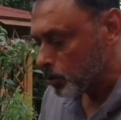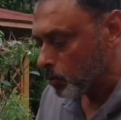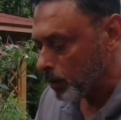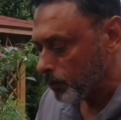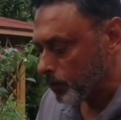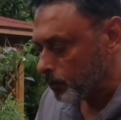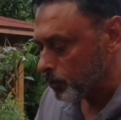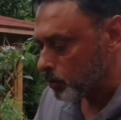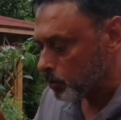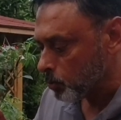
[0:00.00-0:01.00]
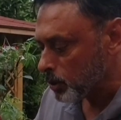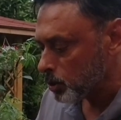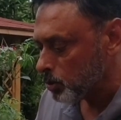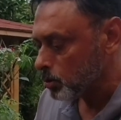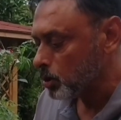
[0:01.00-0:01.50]
So
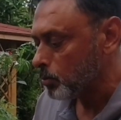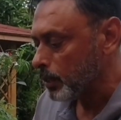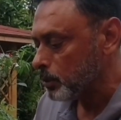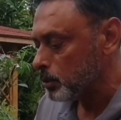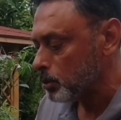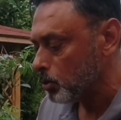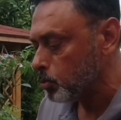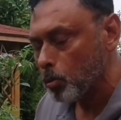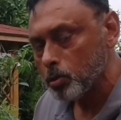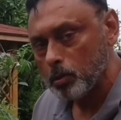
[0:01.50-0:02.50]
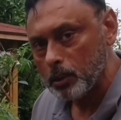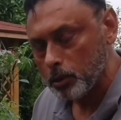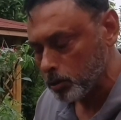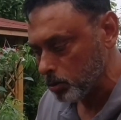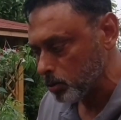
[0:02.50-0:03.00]
once you correct your
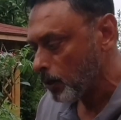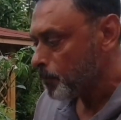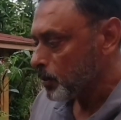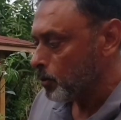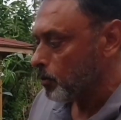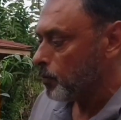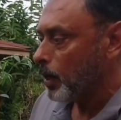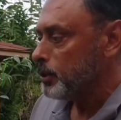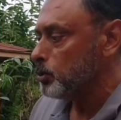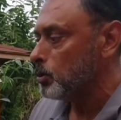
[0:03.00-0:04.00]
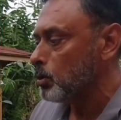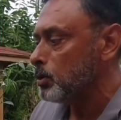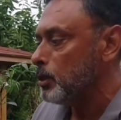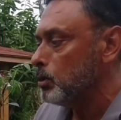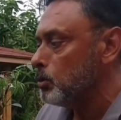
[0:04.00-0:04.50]
watering issues, you'll find you're
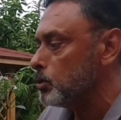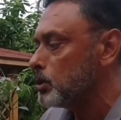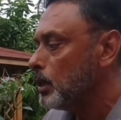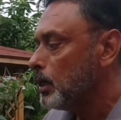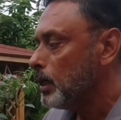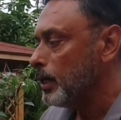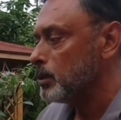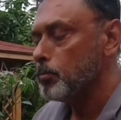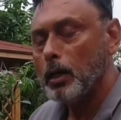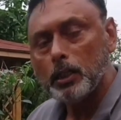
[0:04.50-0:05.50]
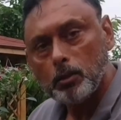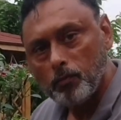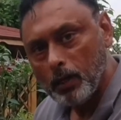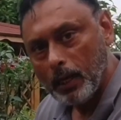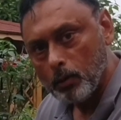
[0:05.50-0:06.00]
not going to lose as
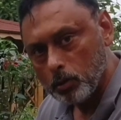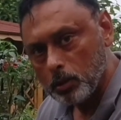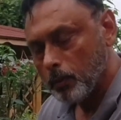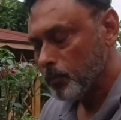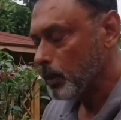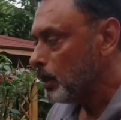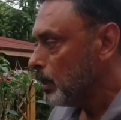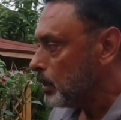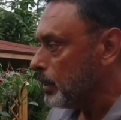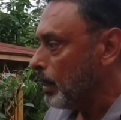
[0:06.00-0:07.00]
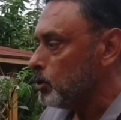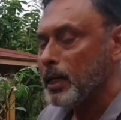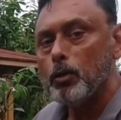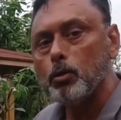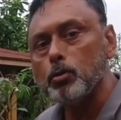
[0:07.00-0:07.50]
much flowers. Now,
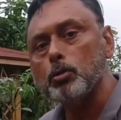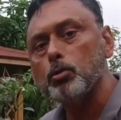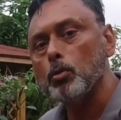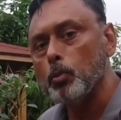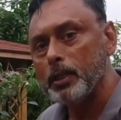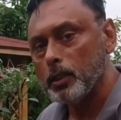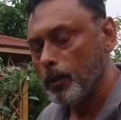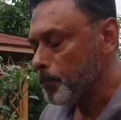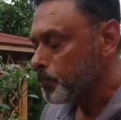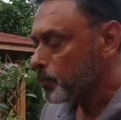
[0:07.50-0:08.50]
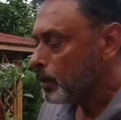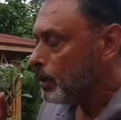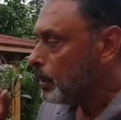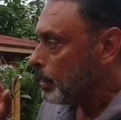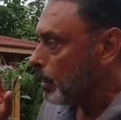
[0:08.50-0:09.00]
you cannot control weather.
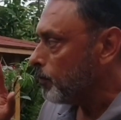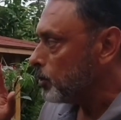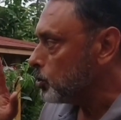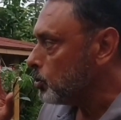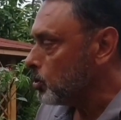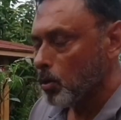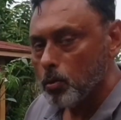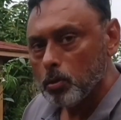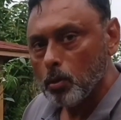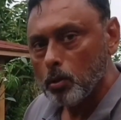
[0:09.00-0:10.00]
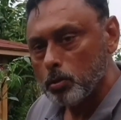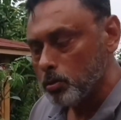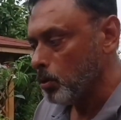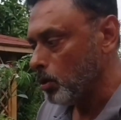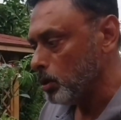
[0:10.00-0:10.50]
If it's too cold or
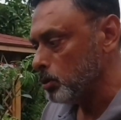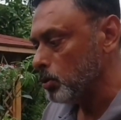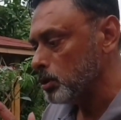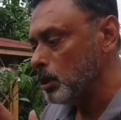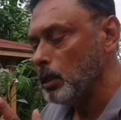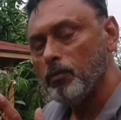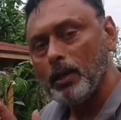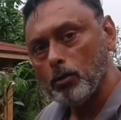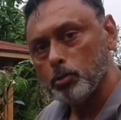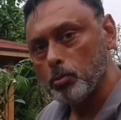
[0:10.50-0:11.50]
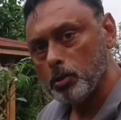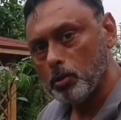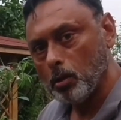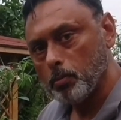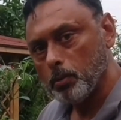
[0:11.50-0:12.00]
too hot, your chili flowers will
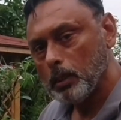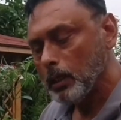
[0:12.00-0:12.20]
drop.